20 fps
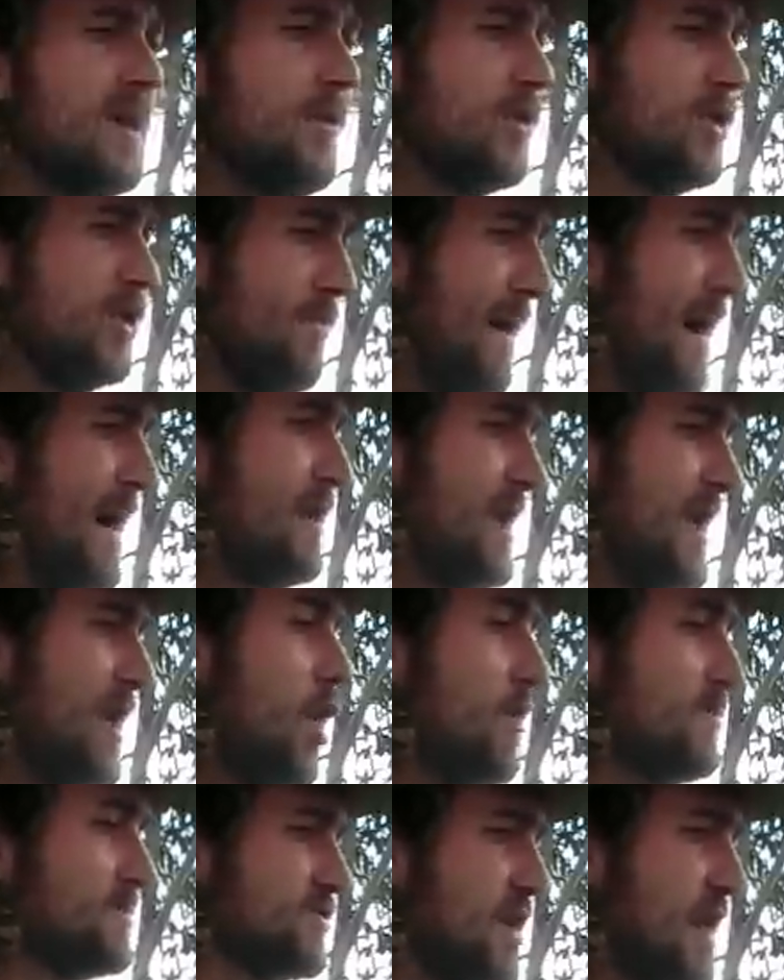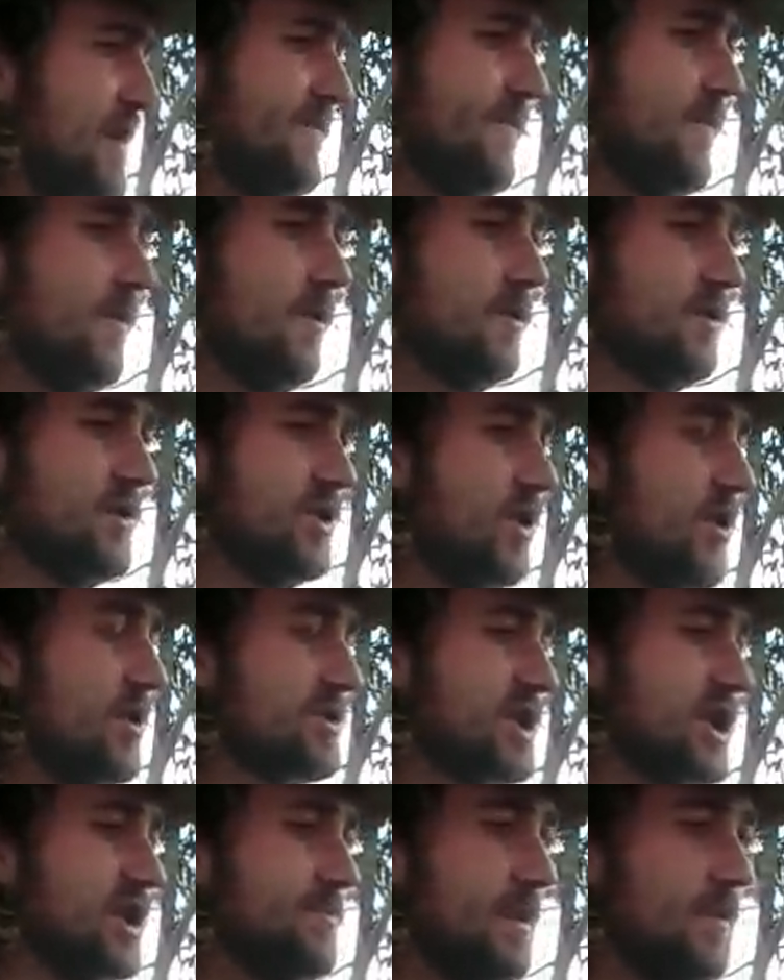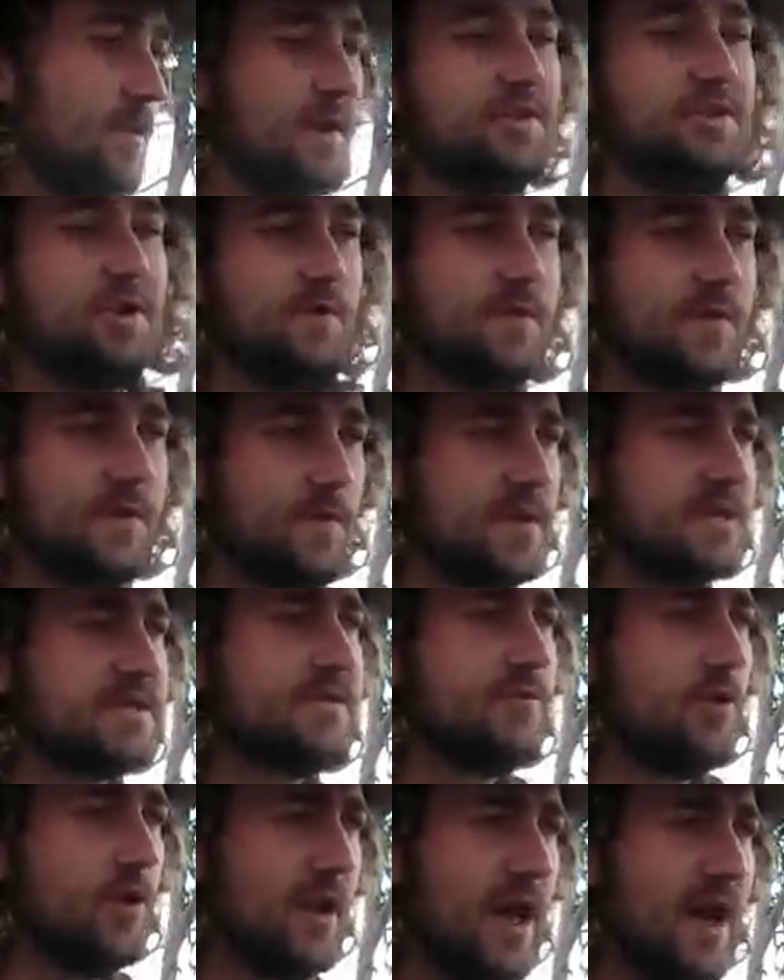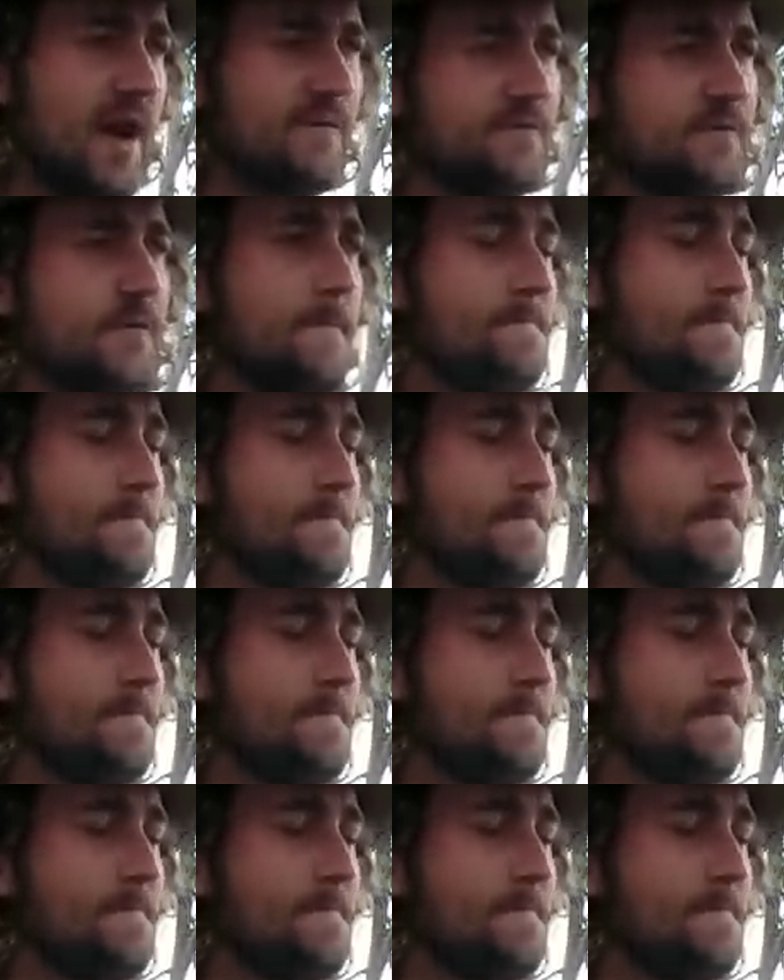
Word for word: When you buy an Air Arms rifle, you know it's going to be with you for the rest of your life.